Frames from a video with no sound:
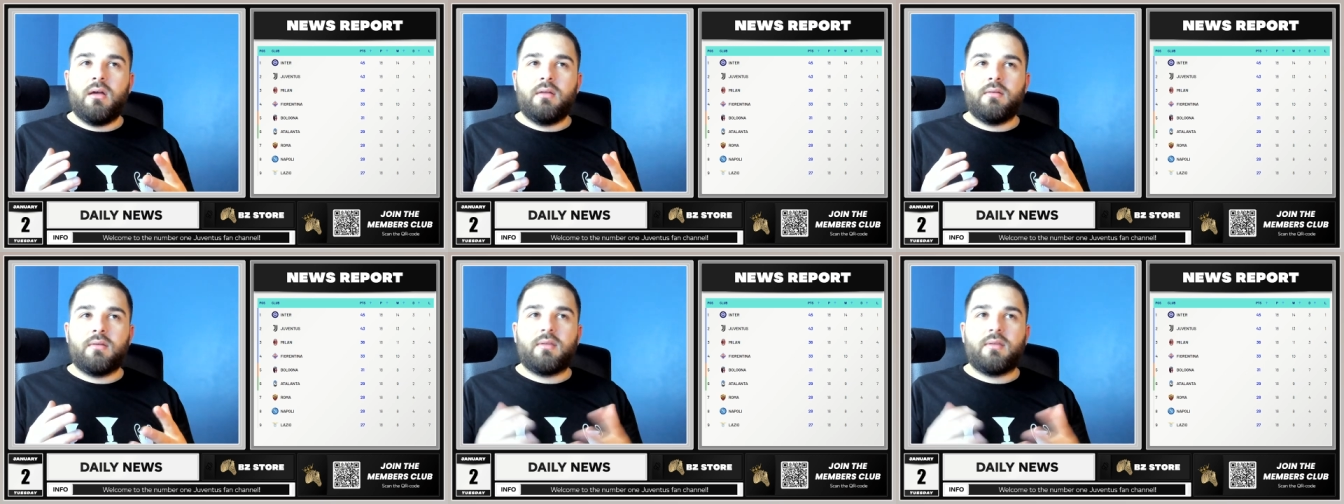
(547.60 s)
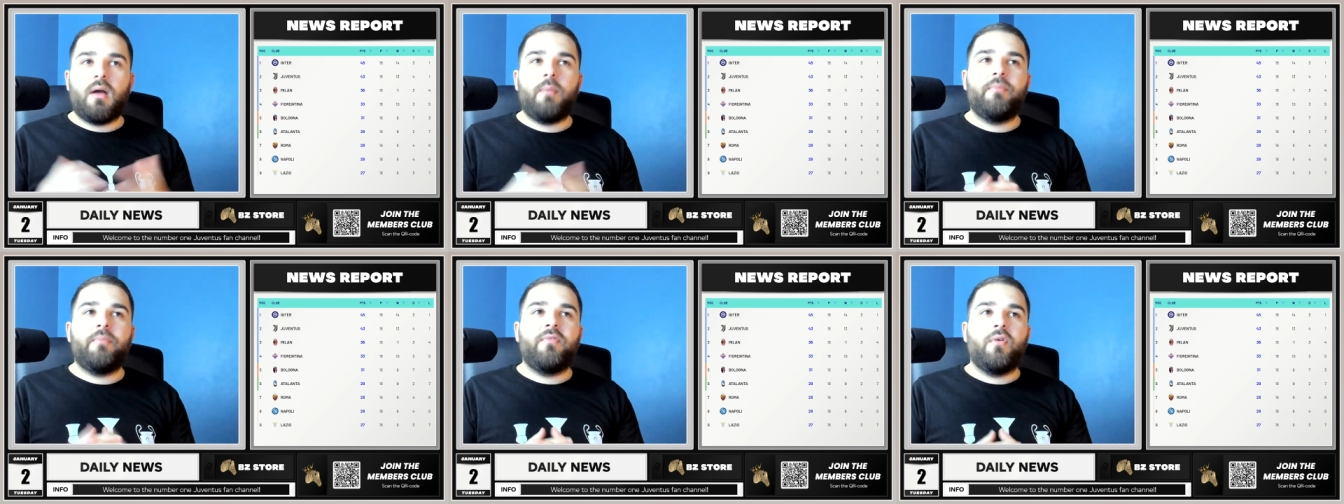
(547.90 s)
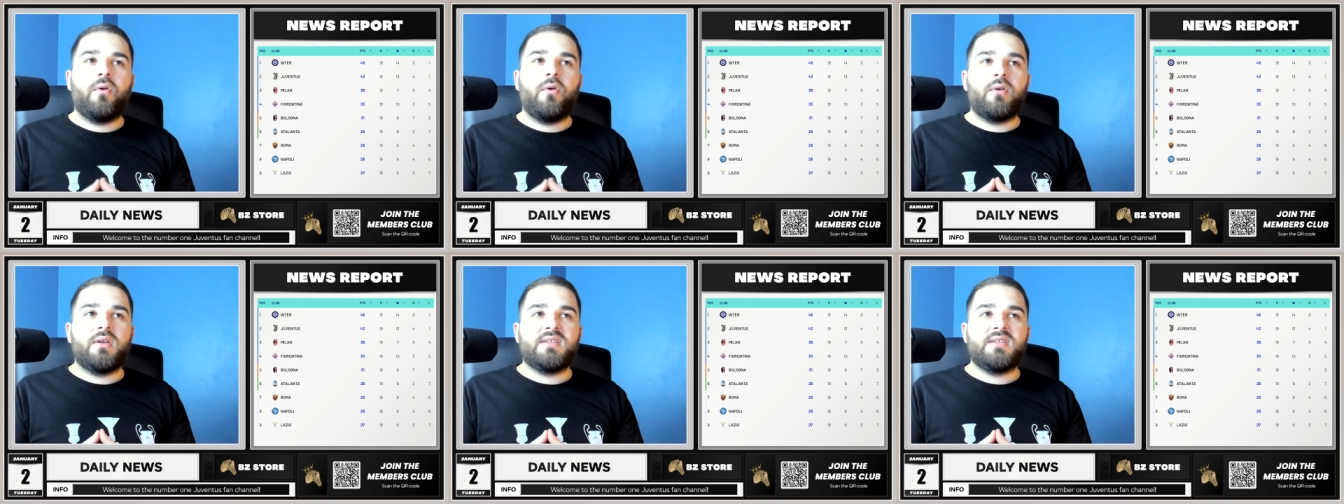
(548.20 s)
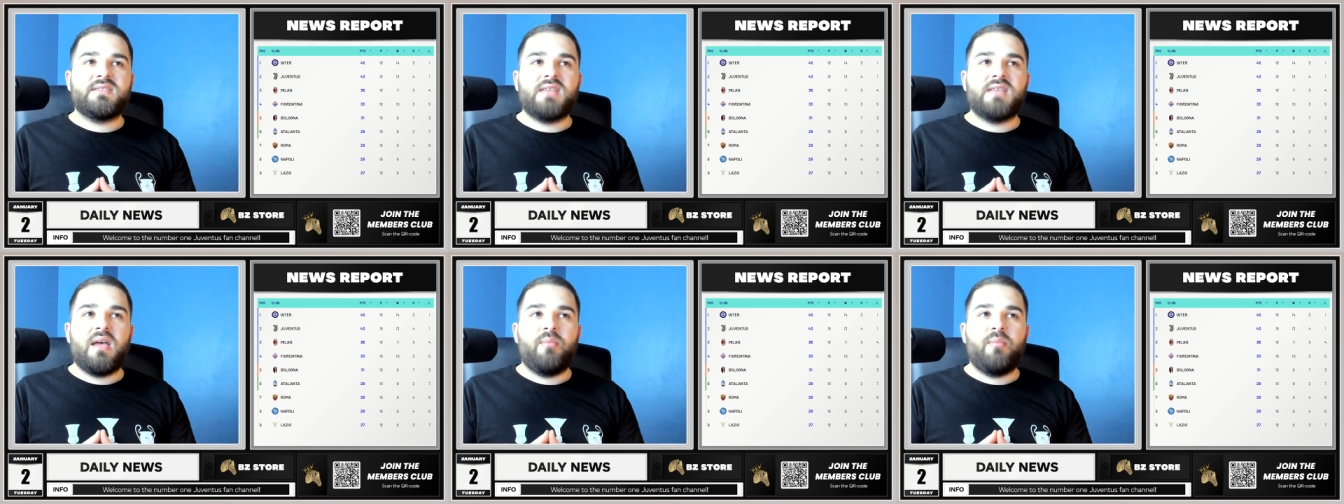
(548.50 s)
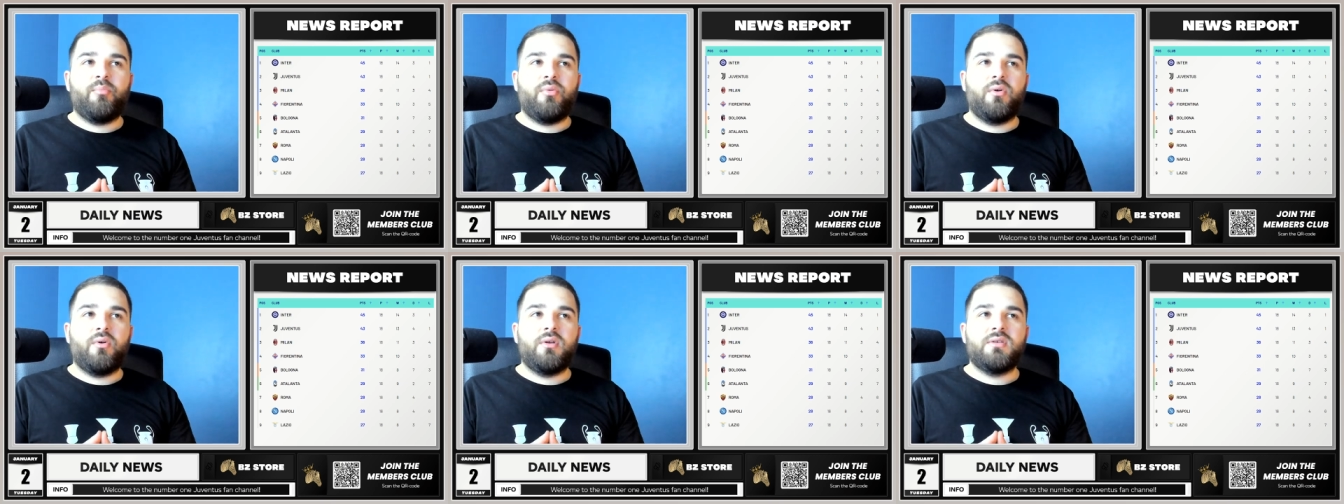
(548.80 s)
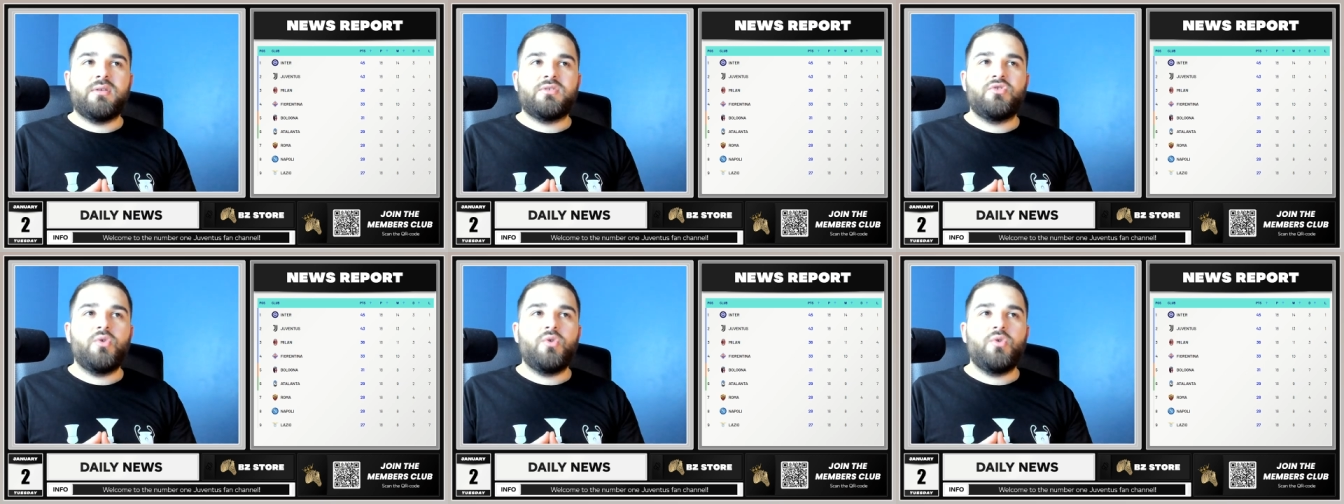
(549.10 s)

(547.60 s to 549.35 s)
the top four is 10 points.